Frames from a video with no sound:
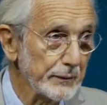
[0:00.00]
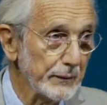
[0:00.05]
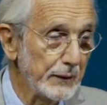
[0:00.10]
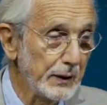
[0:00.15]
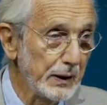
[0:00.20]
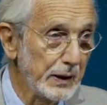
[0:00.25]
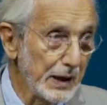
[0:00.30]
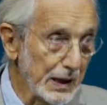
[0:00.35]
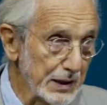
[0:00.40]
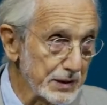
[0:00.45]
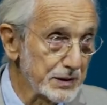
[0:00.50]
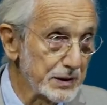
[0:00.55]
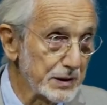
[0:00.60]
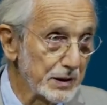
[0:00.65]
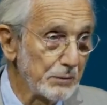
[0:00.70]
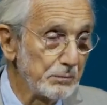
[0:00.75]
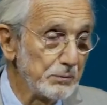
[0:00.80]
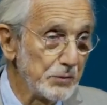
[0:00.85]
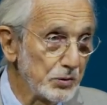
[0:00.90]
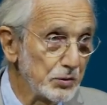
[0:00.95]
Yes, the
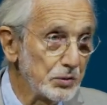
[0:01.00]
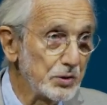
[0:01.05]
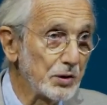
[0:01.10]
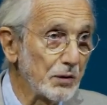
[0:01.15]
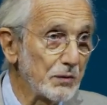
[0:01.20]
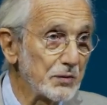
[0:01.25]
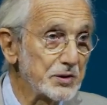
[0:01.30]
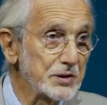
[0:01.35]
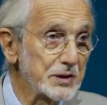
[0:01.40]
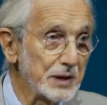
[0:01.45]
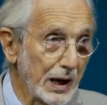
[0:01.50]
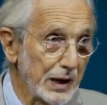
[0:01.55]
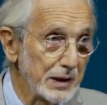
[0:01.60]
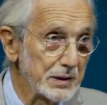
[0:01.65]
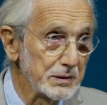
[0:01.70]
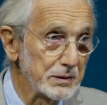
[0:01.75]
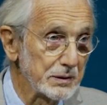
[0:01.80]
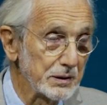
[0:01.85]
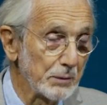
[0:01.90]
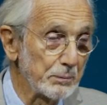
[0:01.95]
beauty of science,
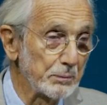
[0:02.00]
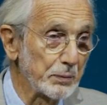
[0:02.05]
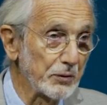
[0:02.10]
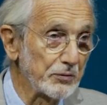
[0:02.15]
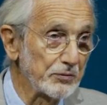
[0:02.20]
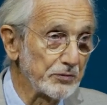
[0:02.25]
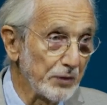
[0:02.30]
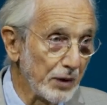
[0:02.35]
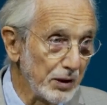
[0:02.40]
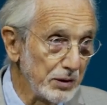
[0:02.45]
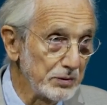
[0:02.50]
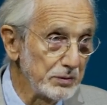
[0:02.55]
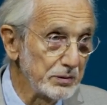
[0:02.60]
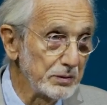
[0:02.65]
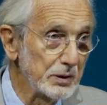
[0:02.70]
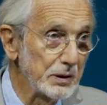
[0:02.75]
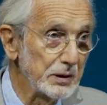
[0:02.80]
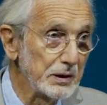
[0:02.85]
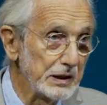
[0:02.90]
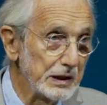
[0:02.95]
the profound,
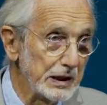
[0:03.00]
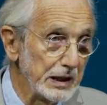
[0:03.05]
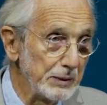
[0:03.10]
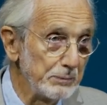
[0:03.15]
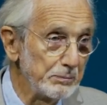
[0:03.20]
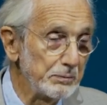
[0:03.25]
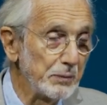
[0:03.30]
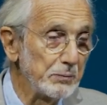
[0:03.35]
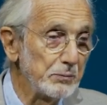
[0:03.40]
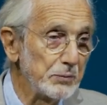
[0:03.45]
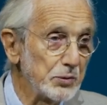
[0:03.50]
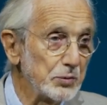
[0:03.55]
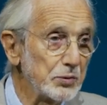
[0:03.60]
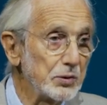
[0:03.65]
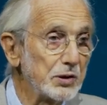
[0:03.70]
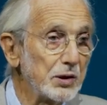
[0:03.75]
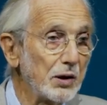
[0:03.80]
deep beauty